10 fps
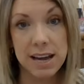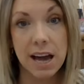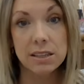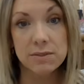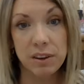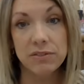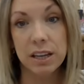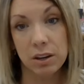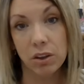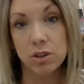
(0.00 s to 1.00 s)
tax
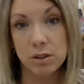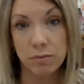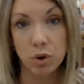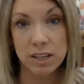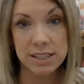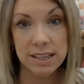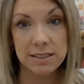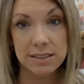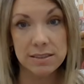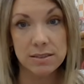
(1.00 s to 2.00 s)

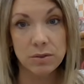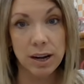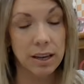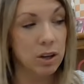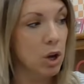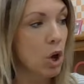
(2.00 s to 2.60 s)
$15.40, right?